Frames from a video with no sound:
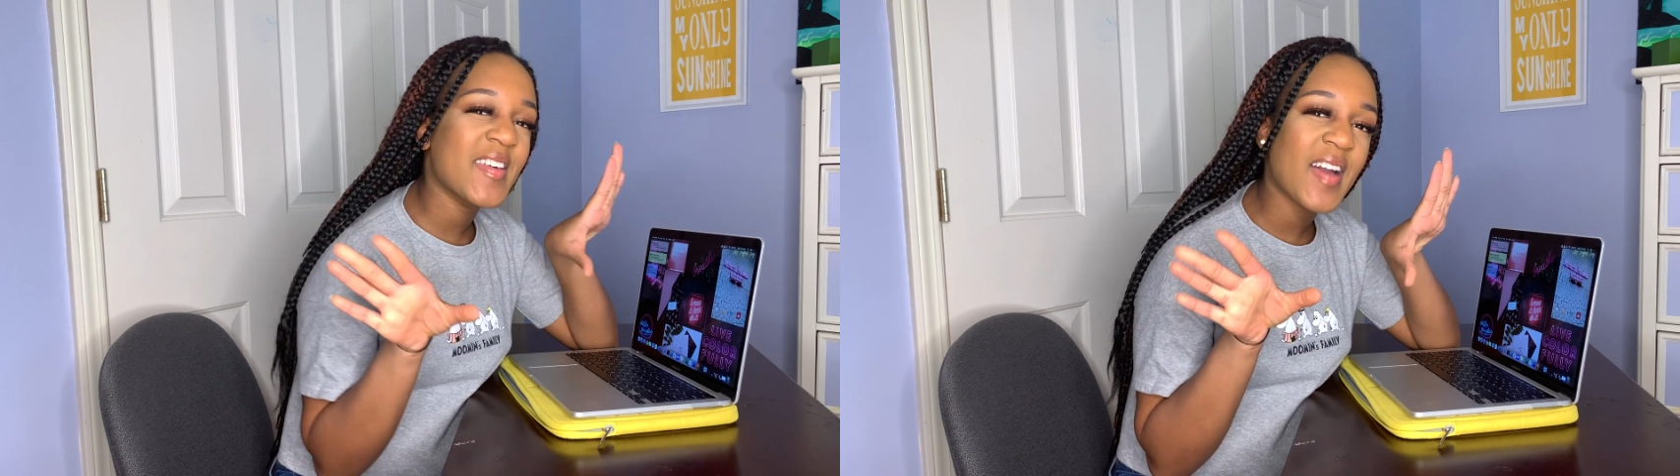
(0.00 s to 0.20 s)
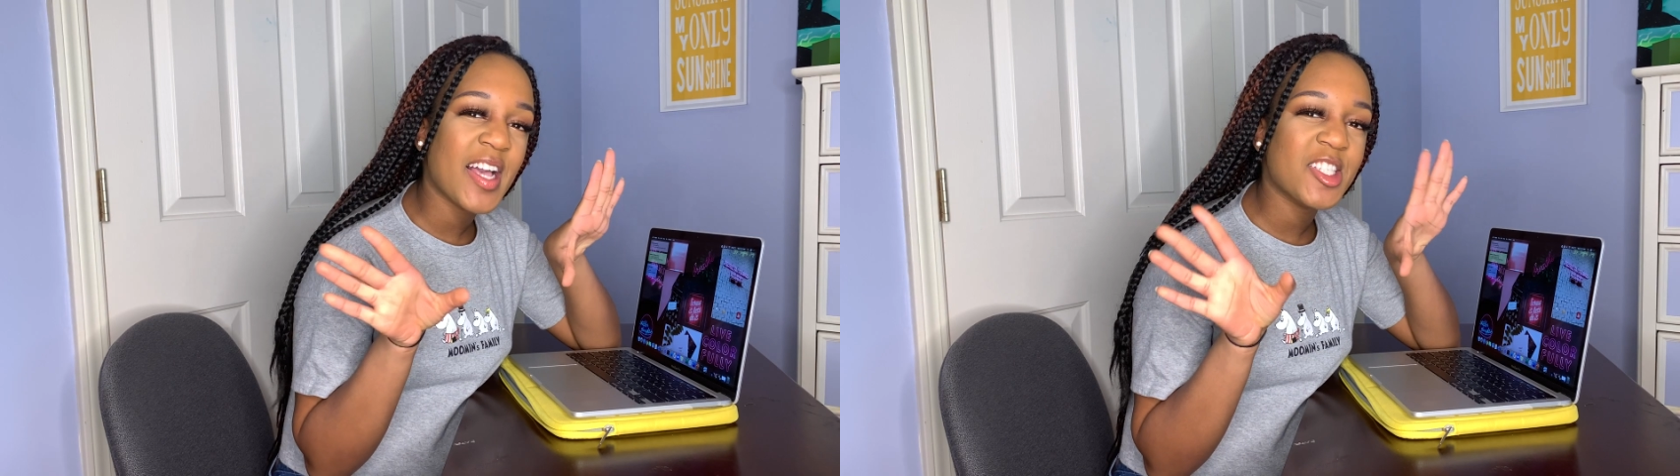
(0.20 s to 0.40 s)

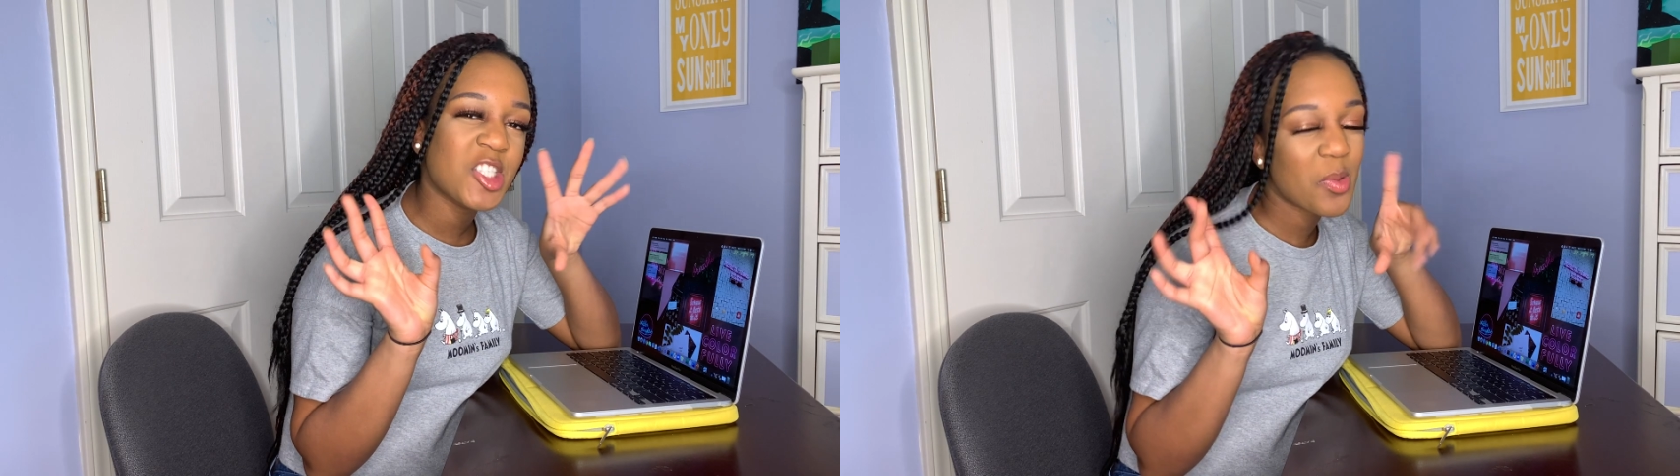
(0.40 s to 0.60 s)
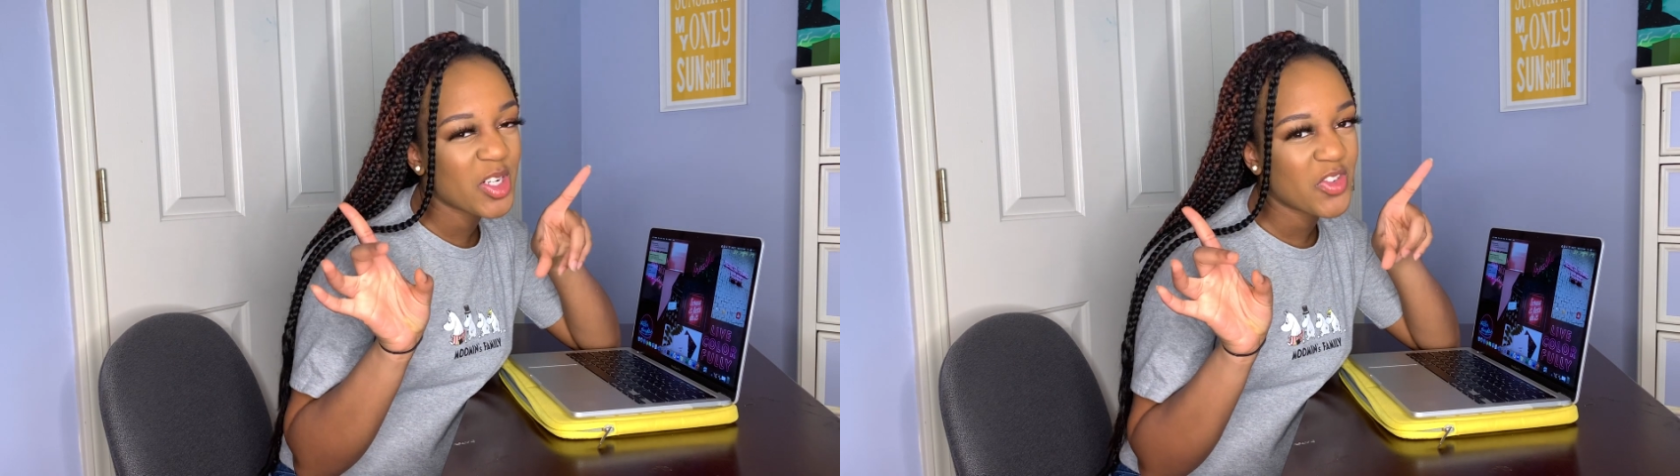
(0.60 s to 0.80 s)
you guys
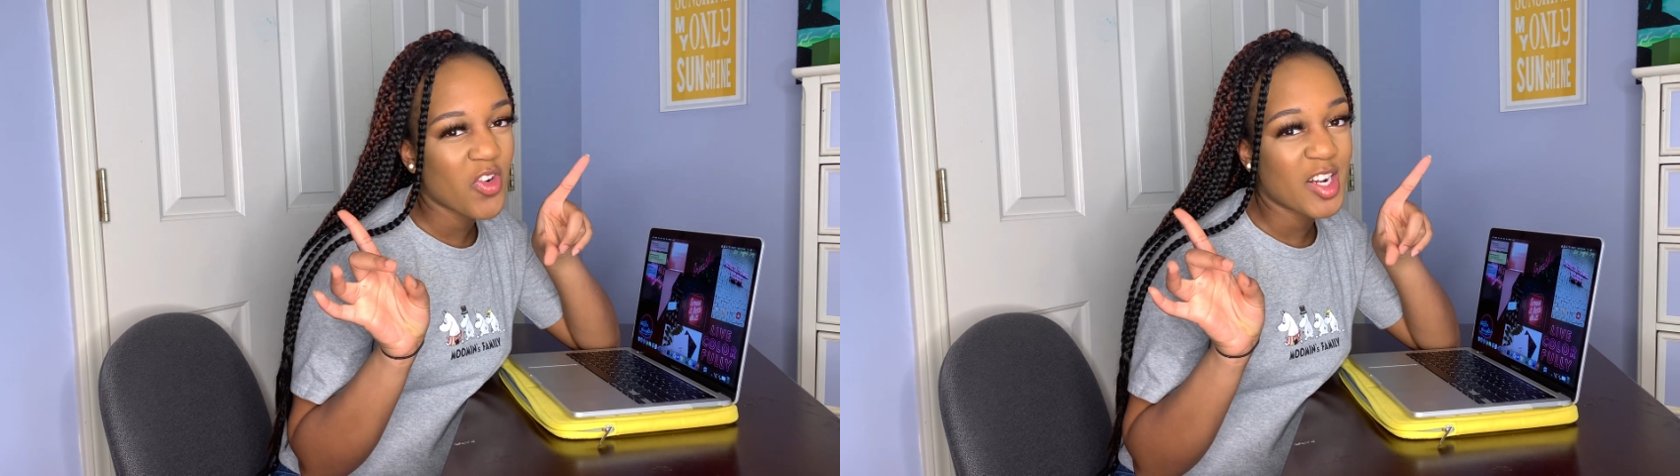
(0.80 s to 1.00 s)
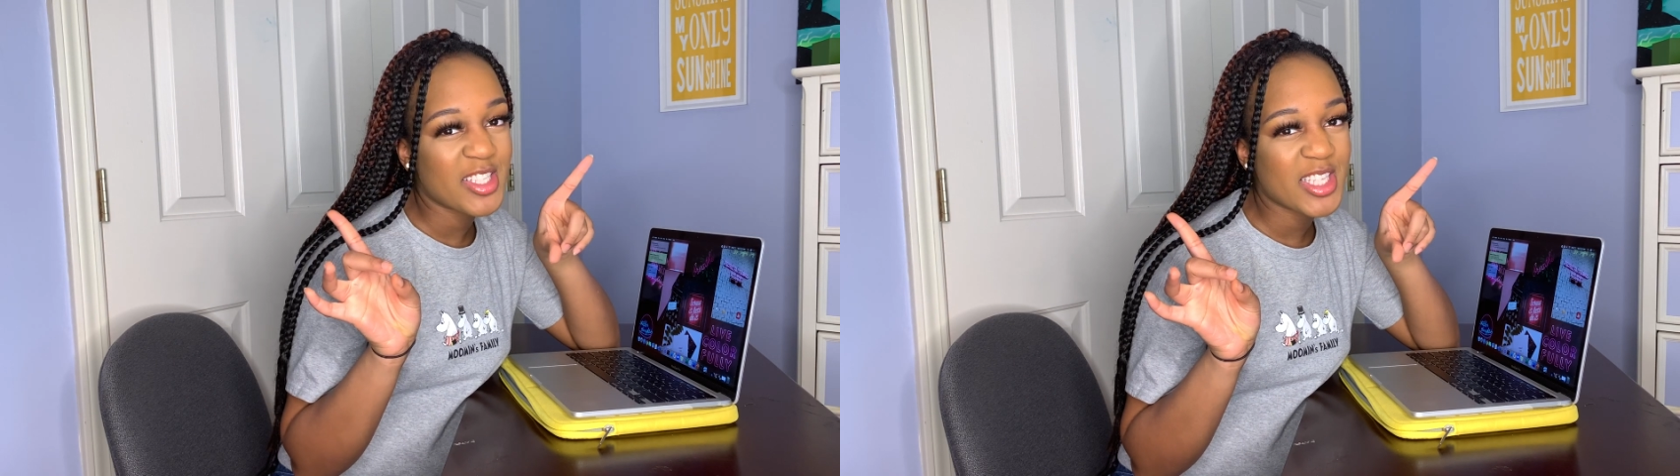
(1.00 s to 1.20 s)
so much for
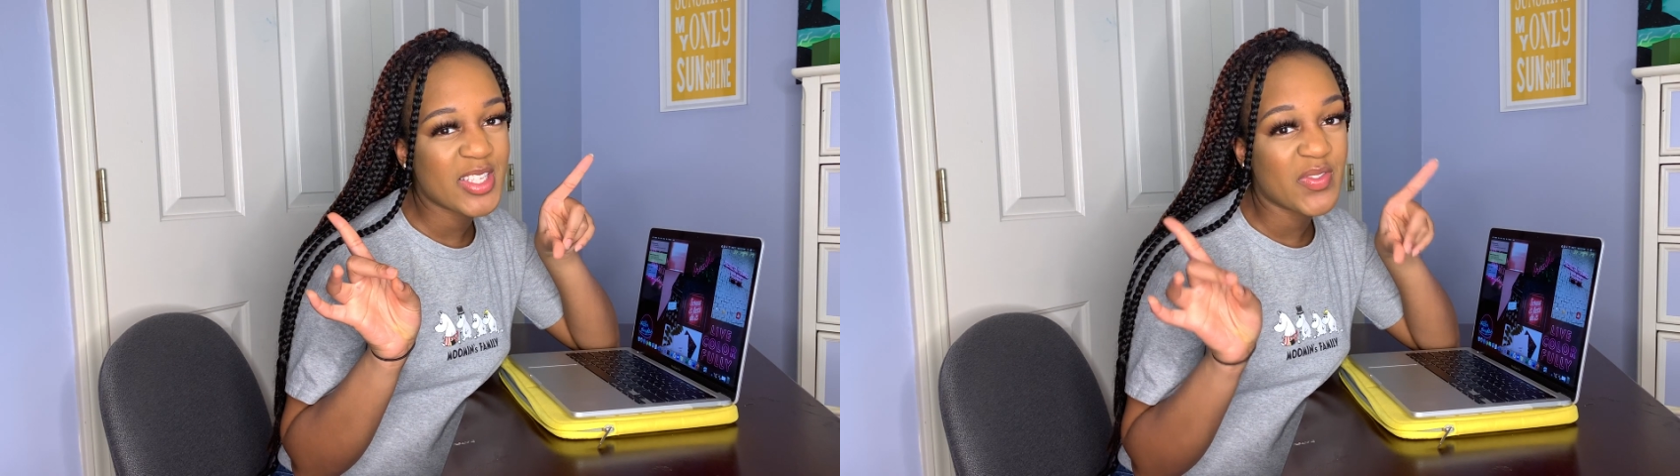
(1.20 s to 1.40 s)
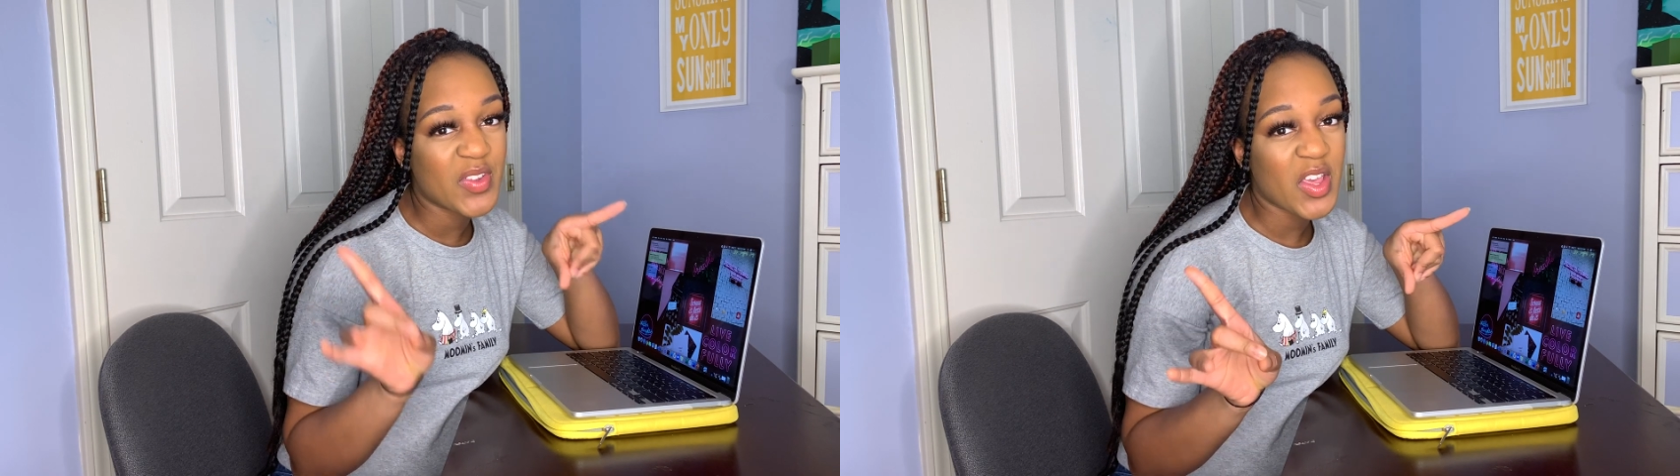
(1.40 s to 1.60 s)
watching
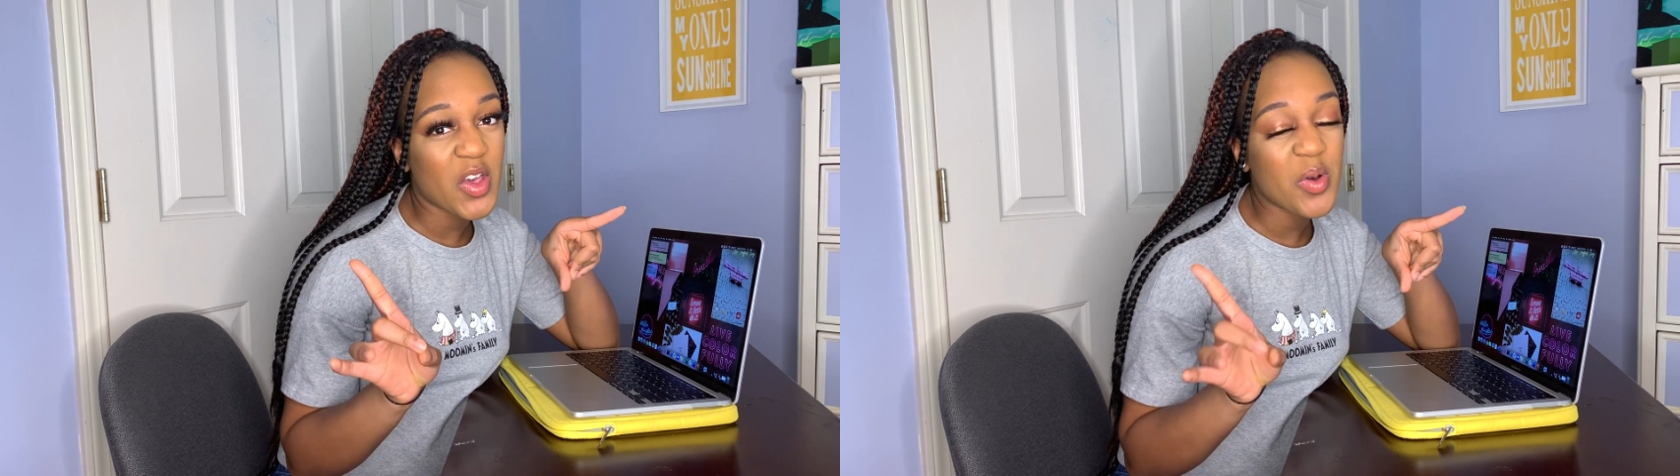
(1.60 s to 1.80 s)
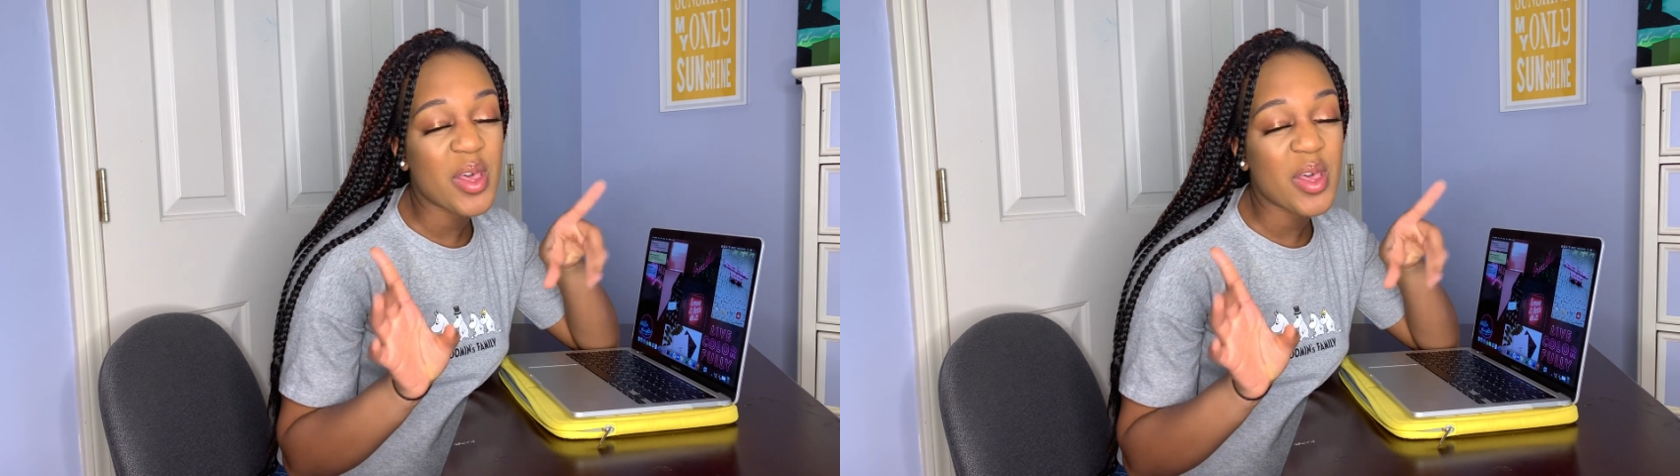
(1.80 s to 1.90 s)
this video.